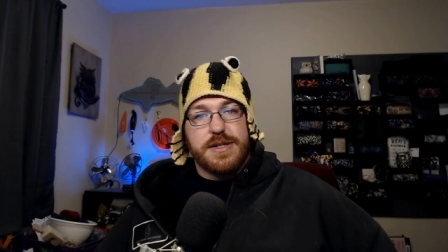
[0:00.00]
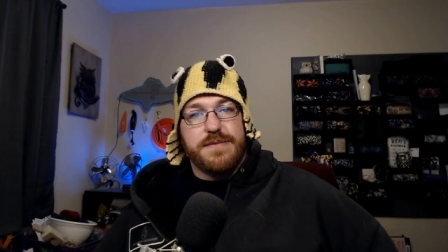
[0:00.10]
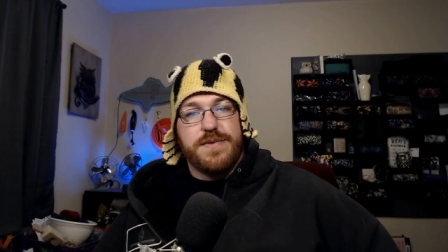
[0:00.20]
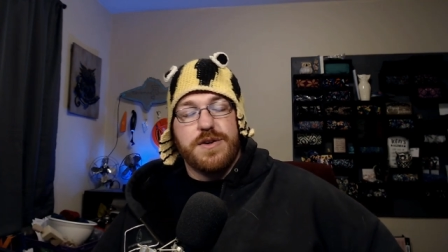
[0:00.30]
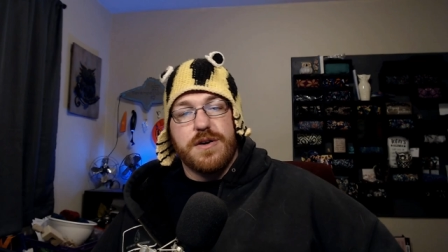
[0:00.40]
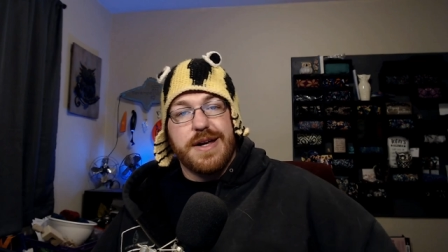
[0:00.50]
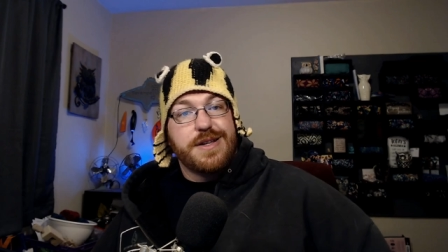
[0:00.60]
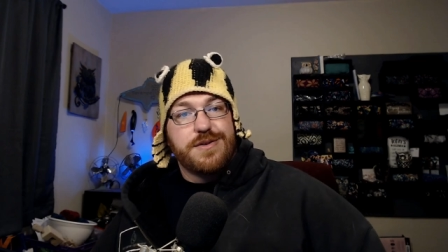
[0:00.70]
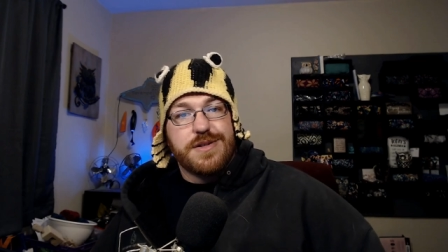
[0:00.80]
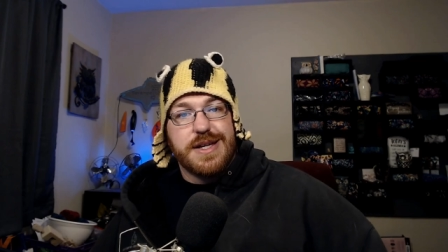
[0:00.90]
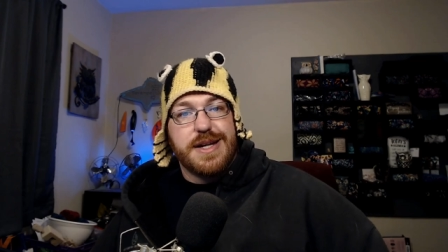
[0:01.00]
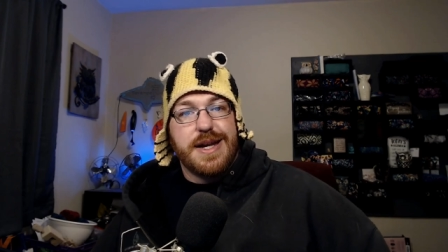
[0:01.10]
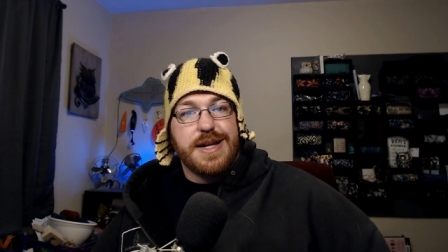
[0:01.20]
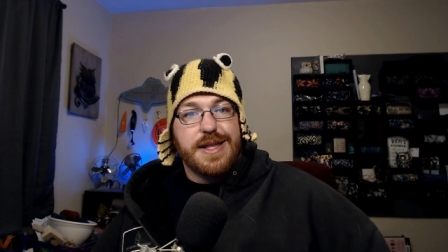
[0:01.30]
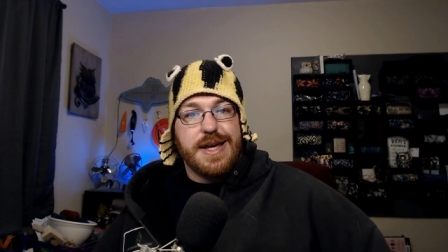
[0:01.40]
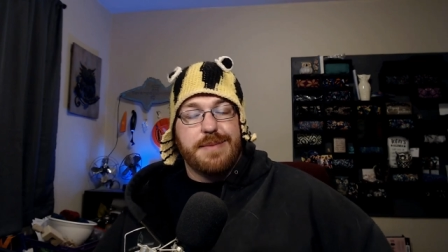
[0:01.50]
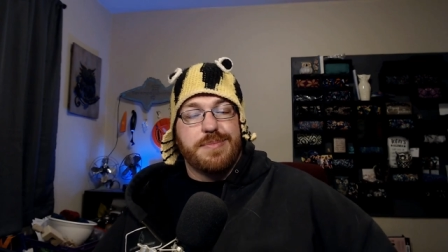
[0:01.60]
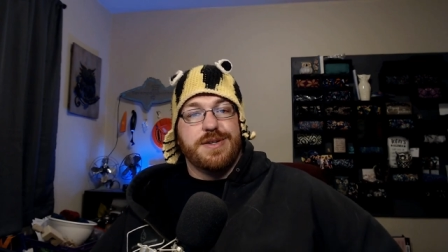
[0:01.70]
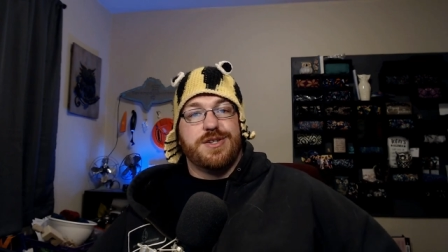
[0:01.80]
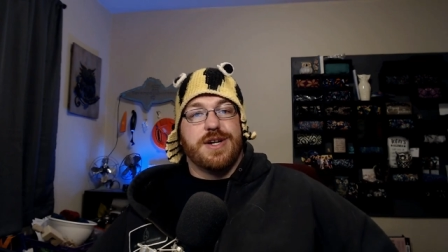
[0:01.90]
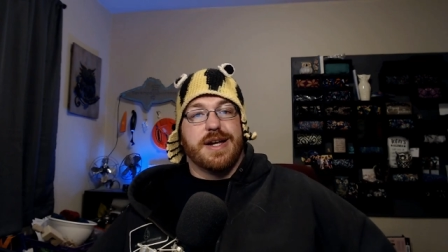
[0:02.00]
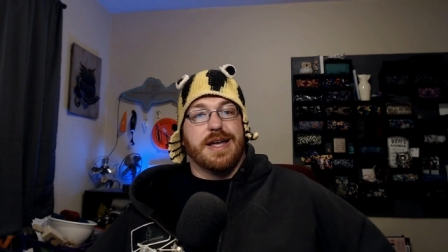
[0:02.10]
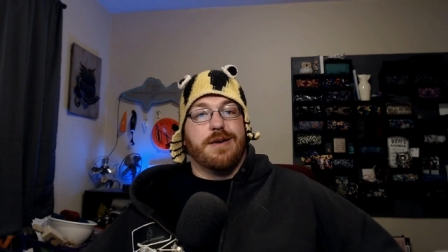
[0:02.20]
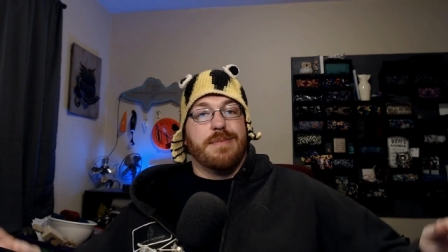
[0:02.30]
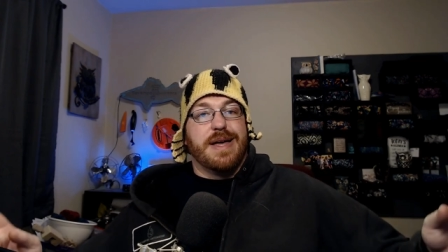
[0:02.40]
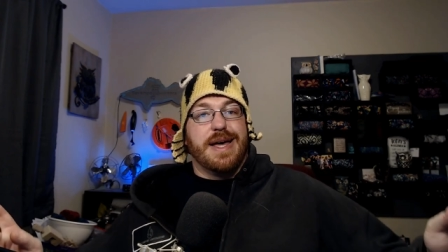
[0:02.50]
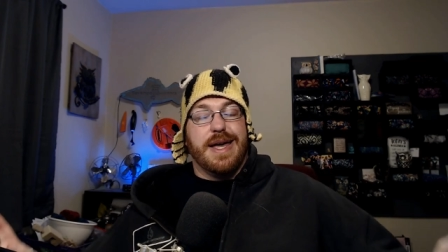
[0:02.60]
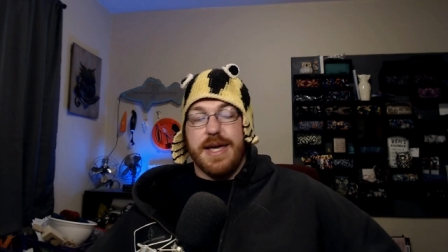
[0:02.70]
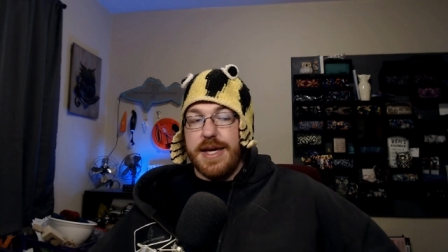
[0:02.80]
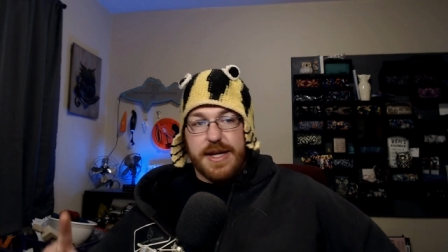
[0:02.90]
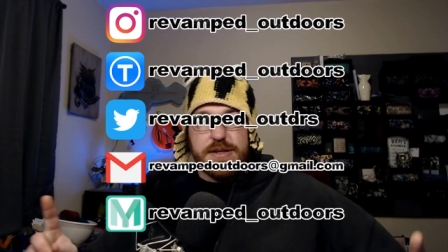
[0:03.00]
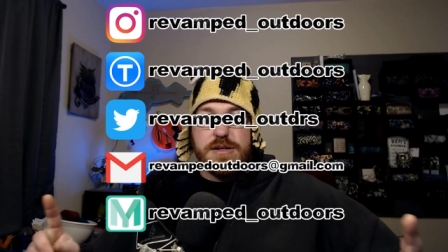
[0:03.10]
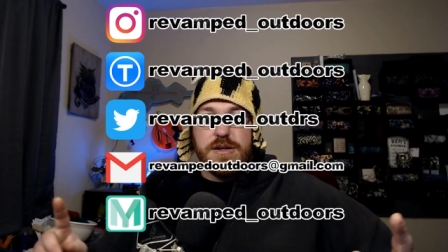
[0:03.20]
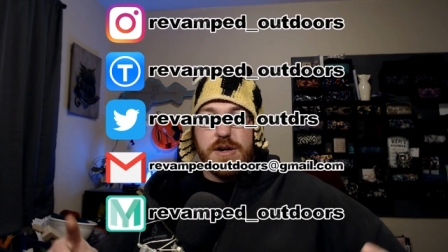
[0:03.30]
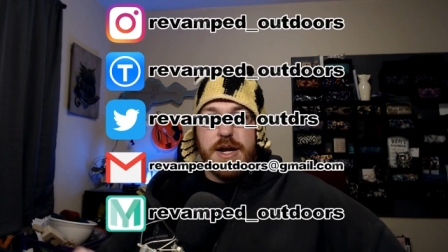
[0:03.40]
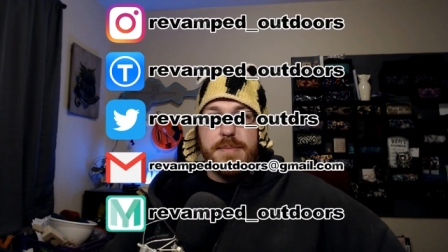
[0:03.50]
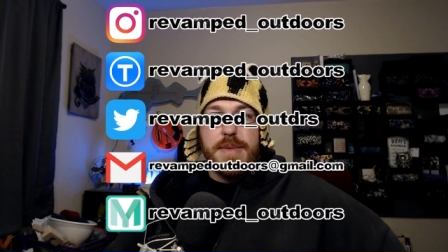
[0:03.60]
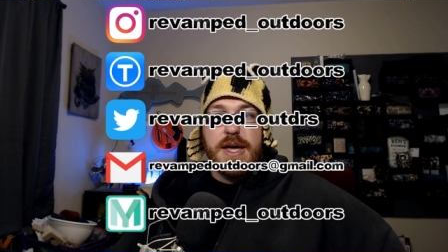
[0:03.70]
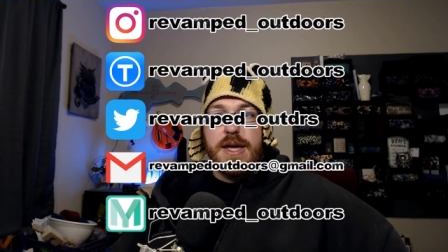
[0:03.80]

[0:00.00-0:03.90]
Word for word: If you're interested in any of that, please check out my Instagram,